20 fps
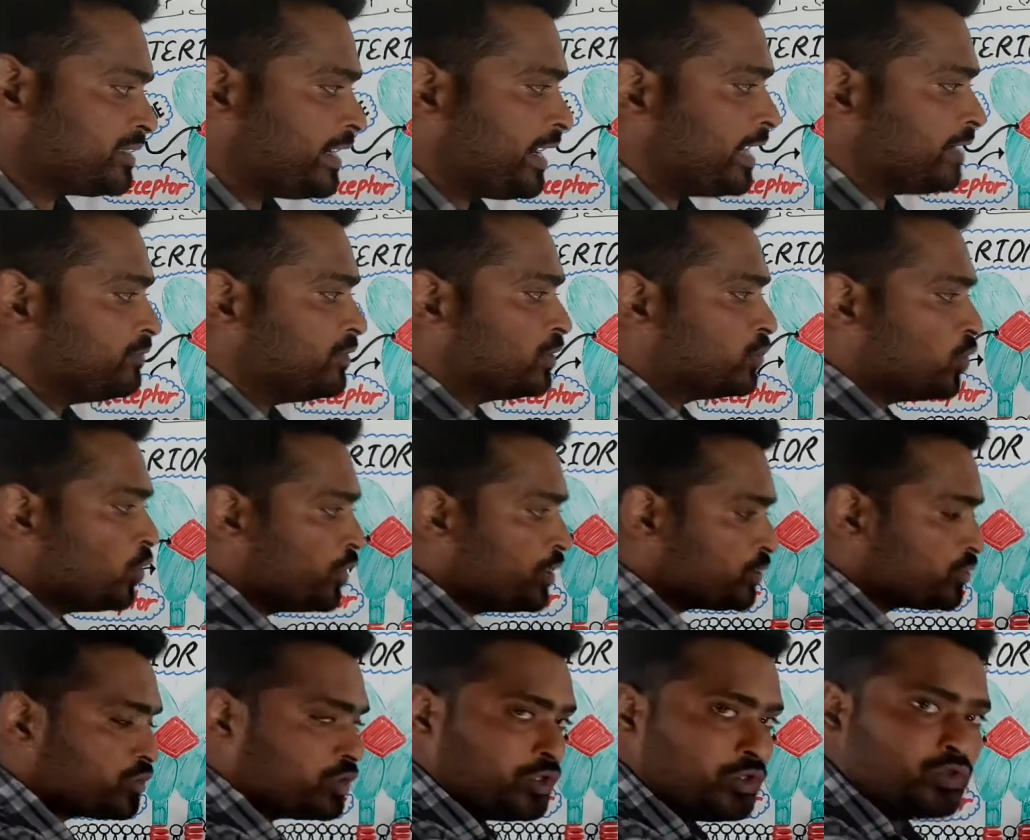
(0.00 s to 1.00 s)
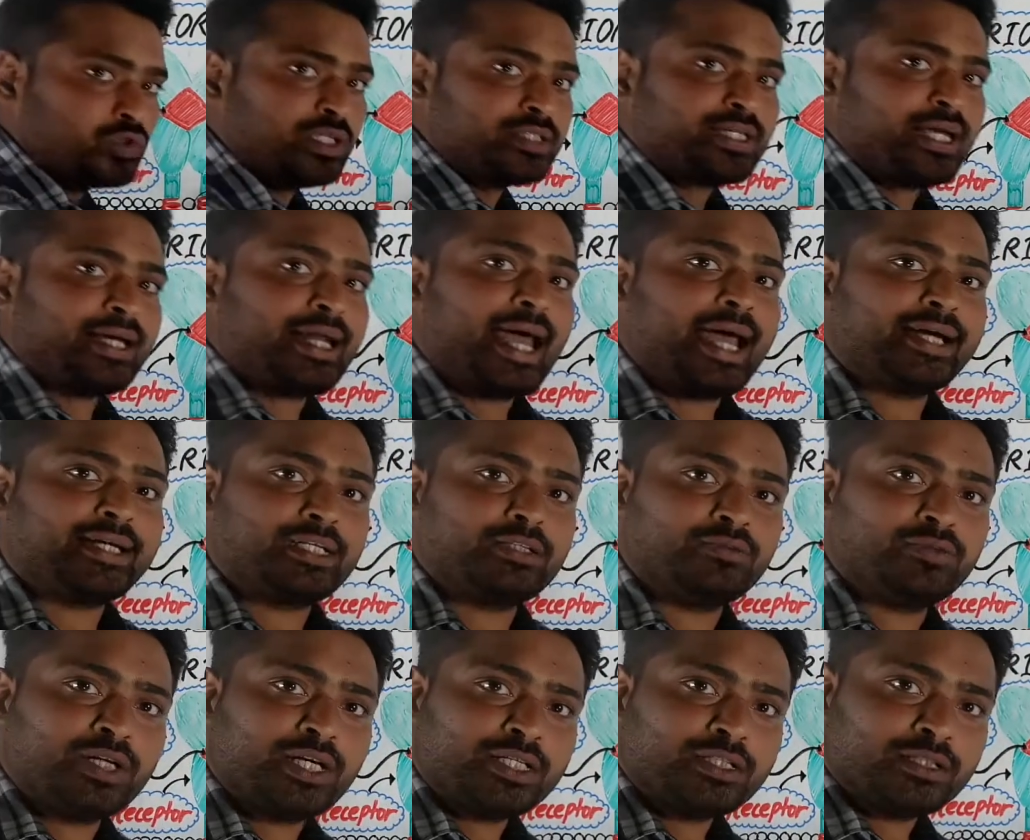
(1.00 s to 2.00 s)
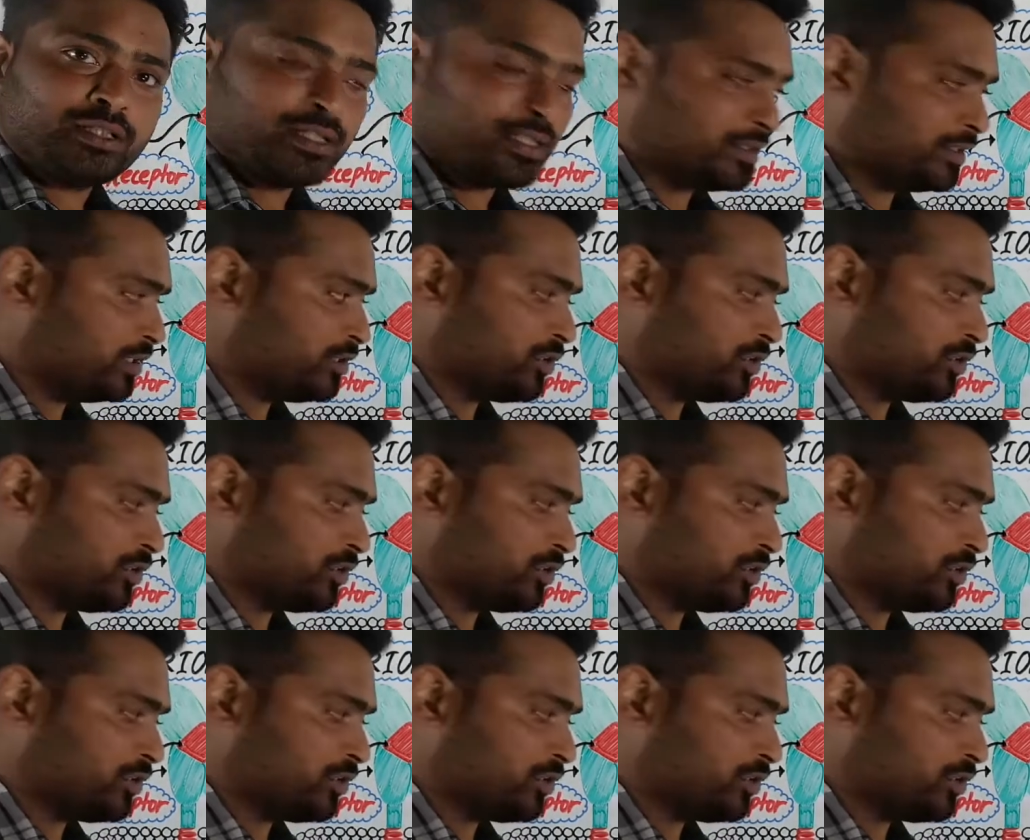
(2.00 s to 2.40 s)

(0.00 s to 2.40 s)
factor and will go into the nucleus and activate